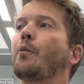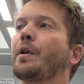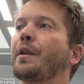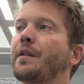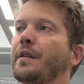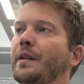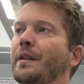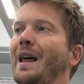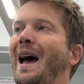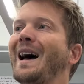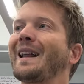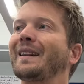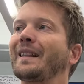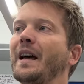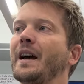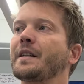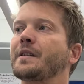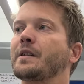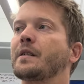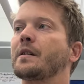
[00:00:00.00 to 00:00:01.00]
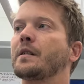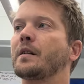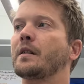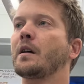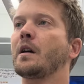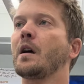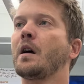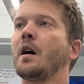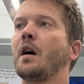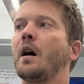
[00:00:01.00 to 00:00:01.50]
within that
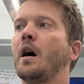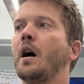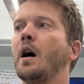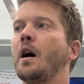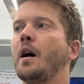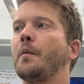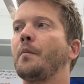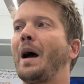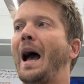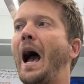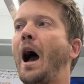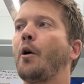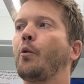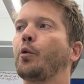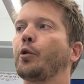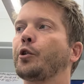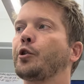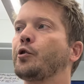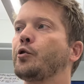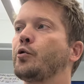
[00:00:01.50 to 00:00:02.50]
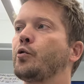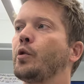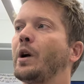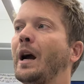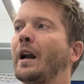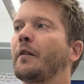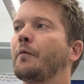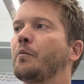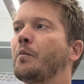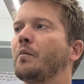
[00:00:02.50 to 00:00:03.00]
lesson, how were you
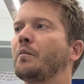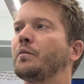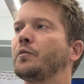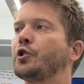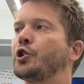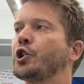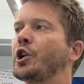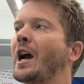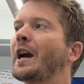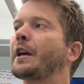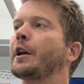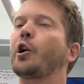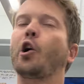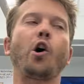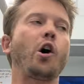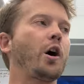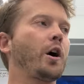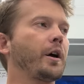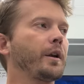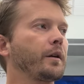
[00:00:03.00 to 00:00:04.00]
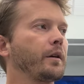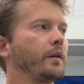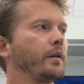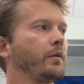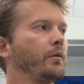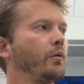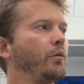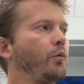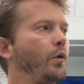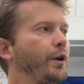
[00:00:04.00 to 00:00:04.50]
kind of checking on
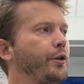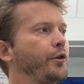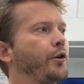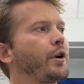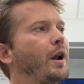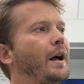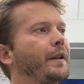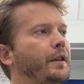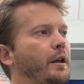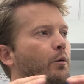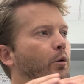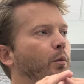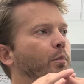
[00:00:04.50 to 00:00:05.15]
whether or not they were